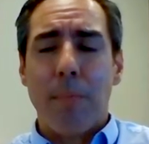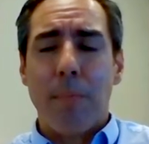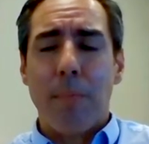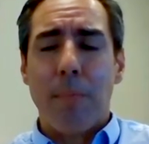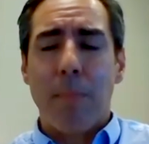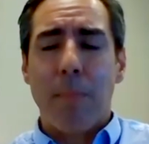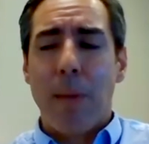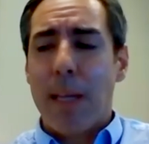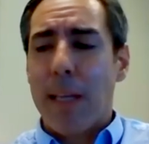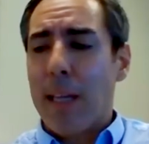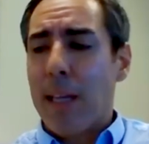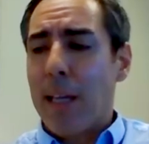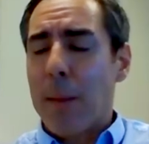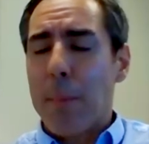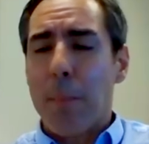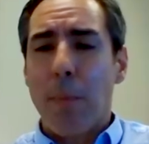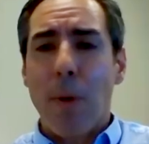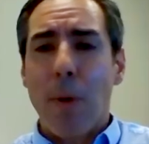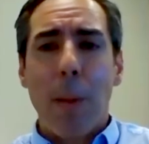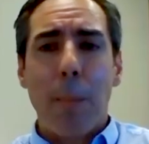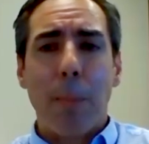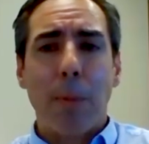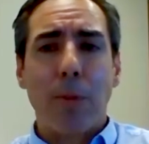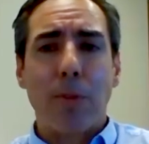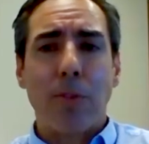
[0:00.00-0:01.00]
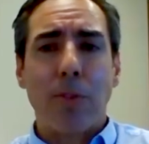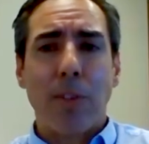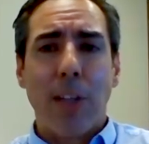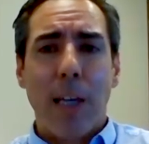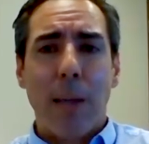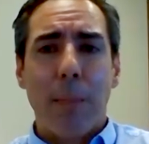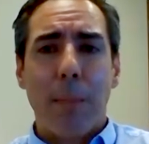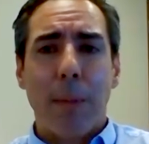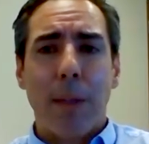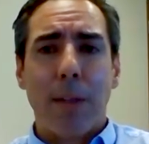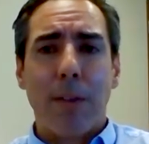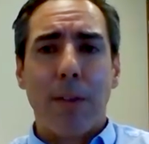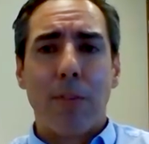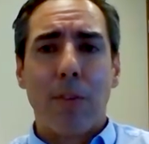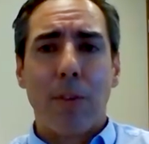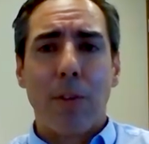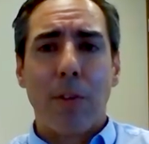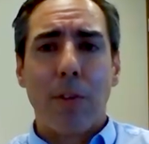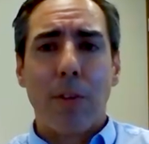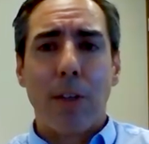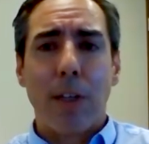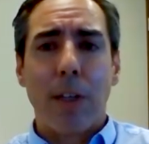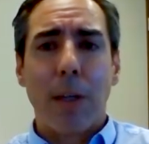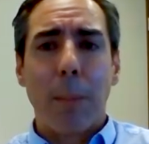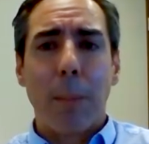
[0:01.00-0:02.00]
making improper statements
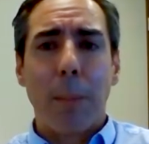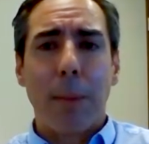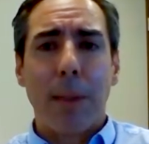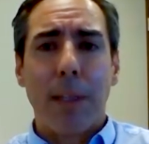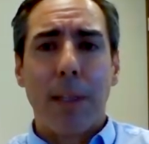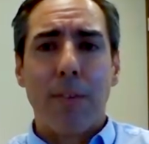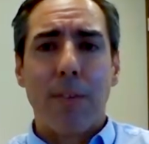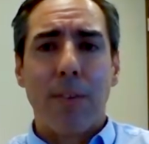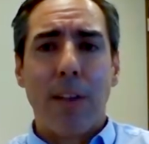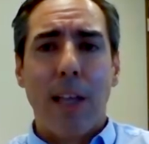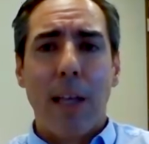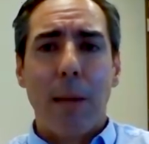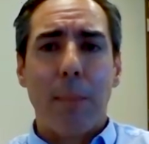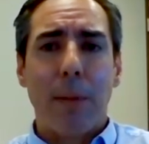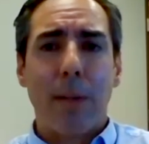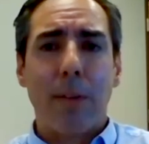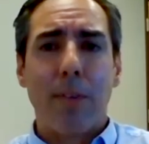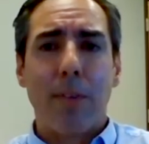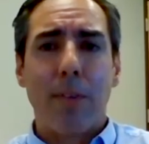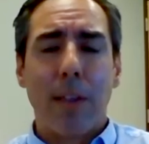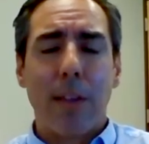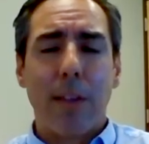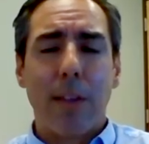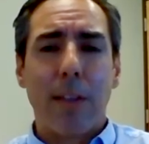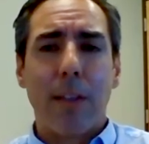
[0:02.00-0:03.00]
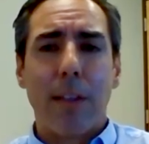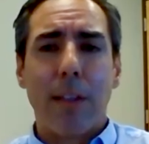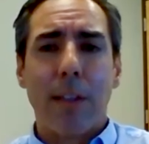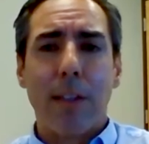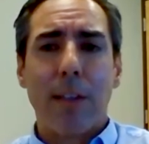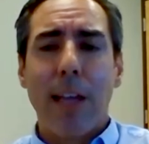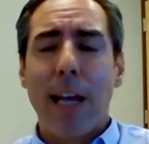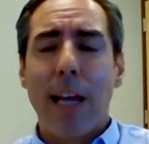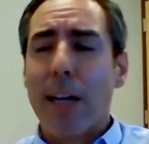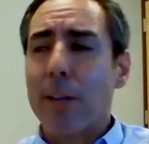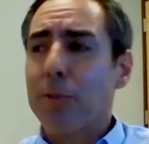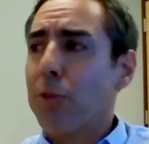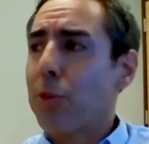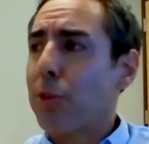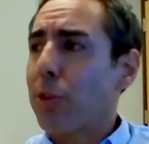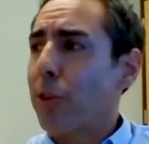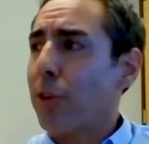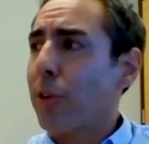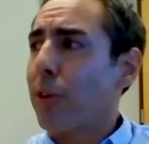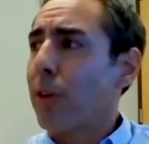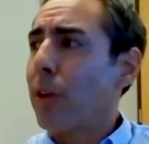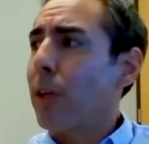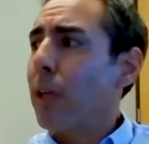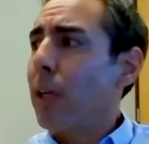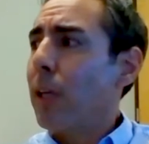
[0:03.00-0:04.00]
or incomplete statements on the tax
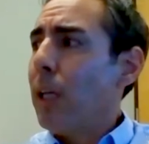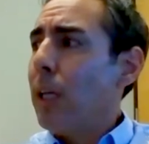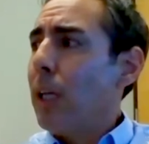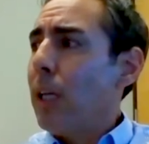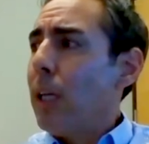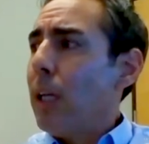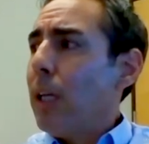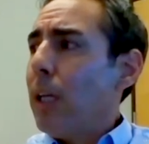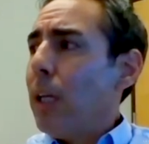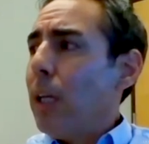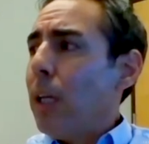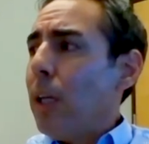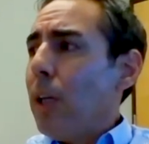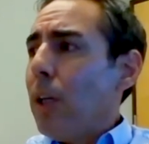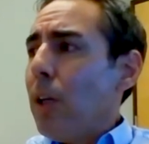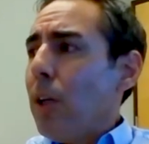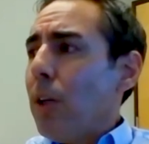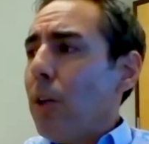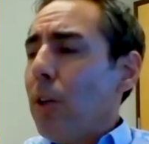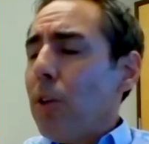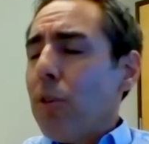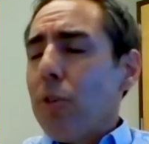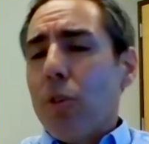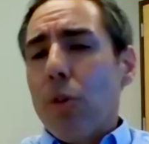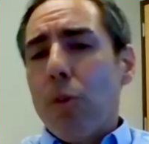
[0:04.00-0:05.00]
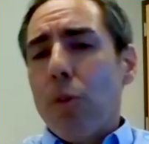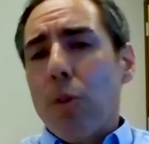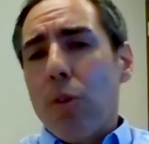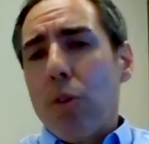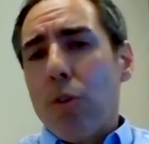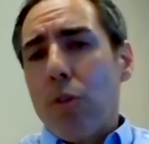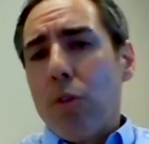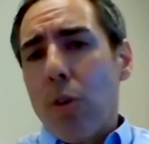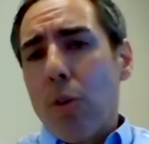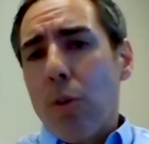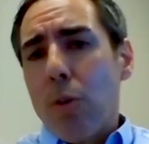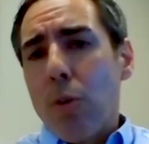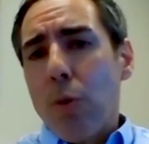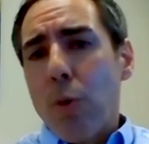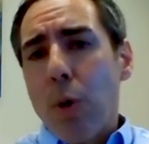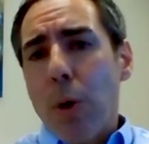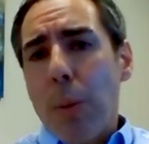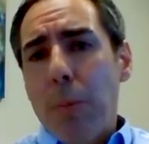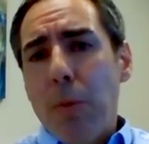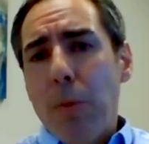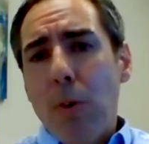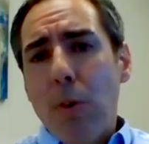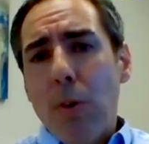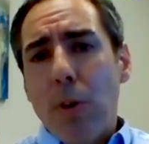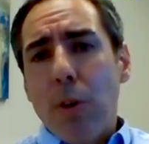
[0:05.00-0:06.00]
return. So
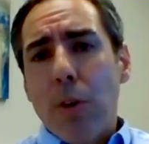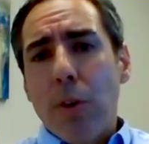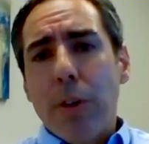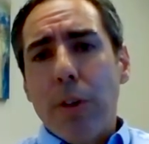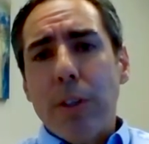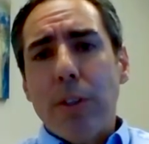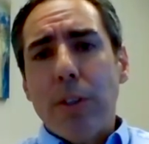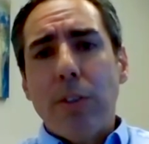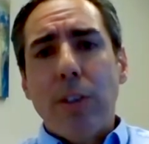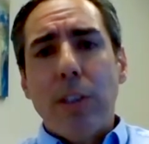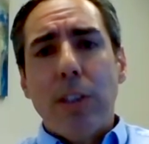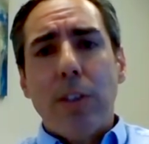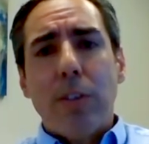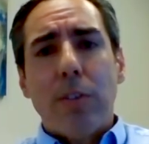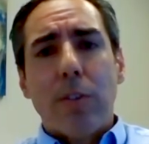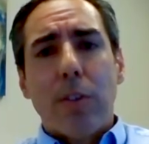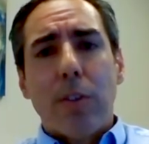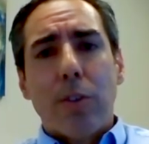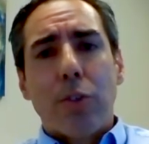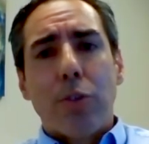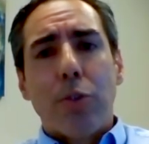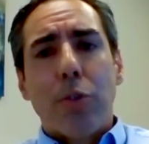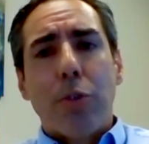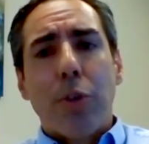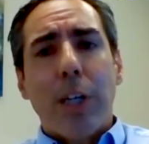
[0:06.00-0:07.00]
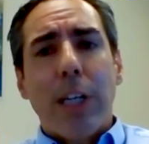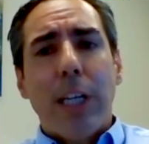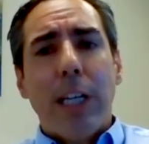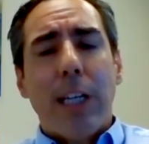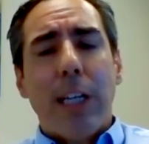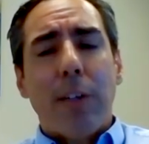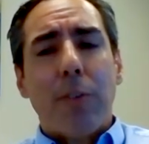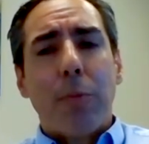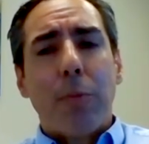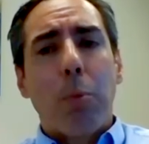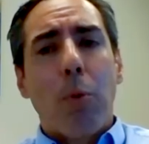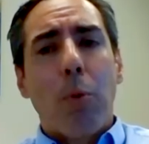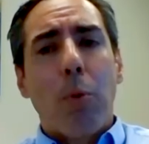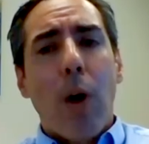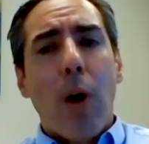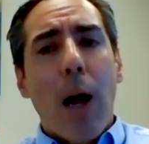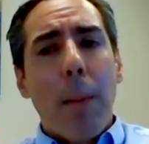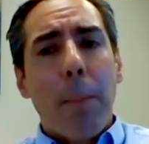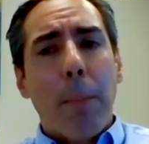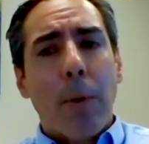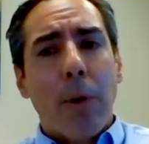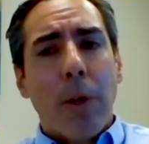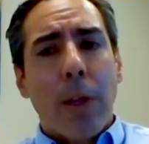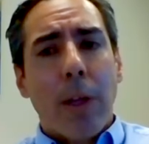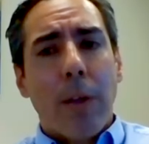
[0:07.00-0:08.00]
cryptocurrencies are treated as
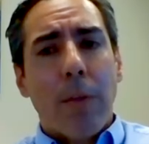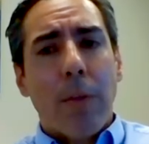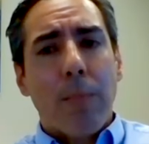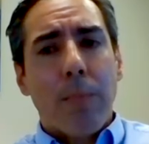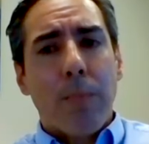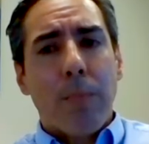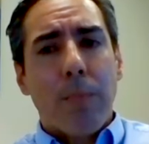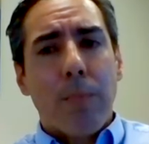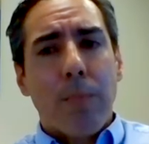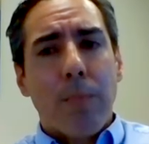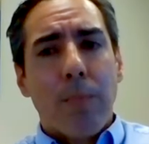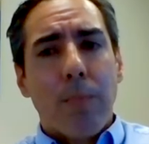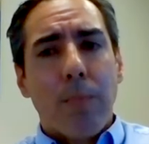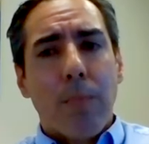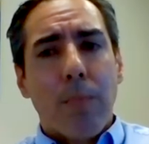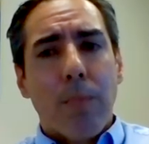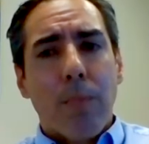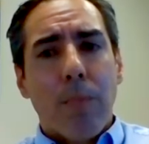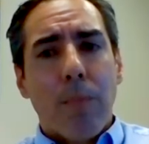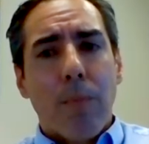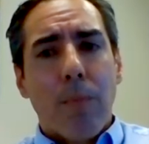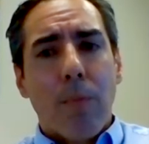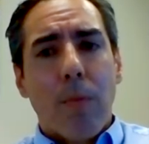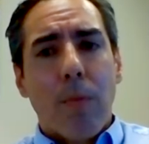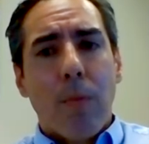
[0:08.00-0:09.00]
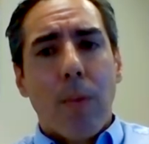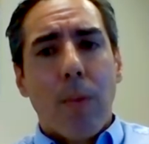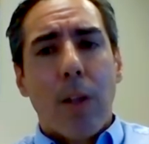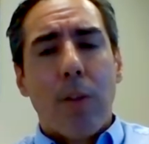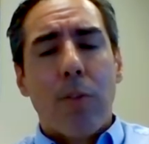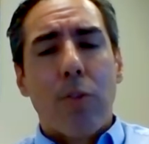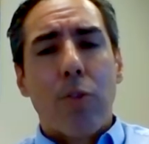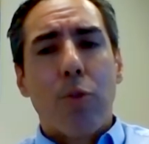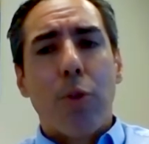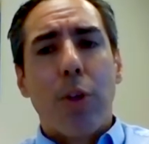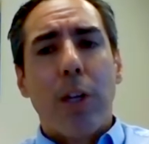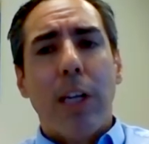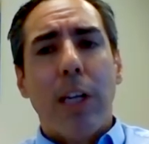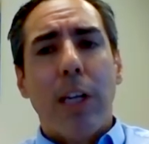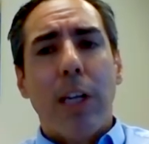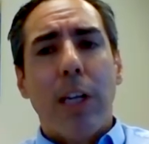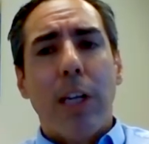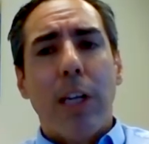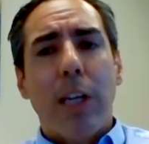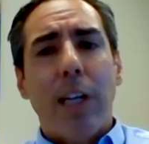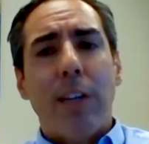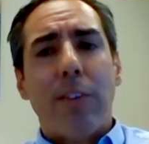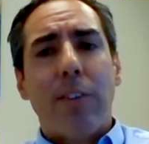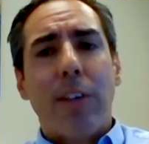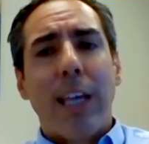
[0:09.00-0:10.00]
property. It's treated as a
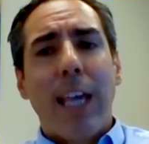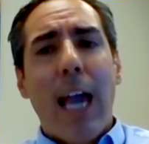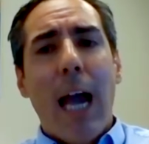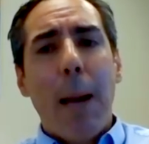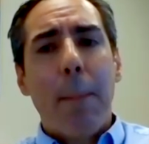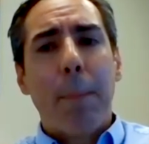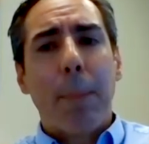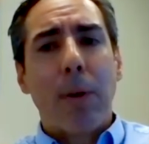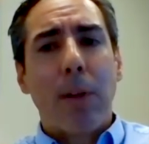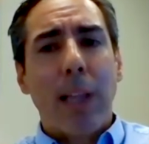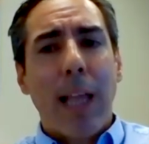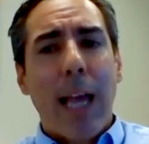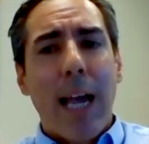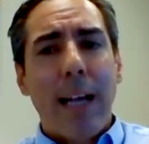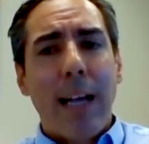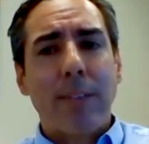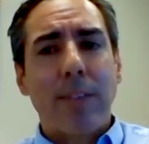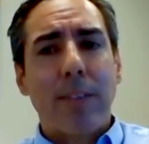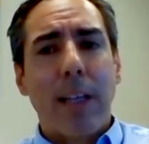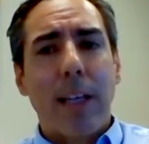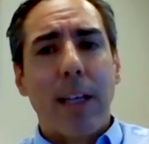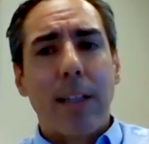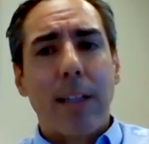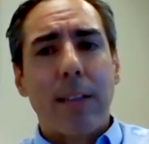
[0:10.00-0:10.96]
capital asset,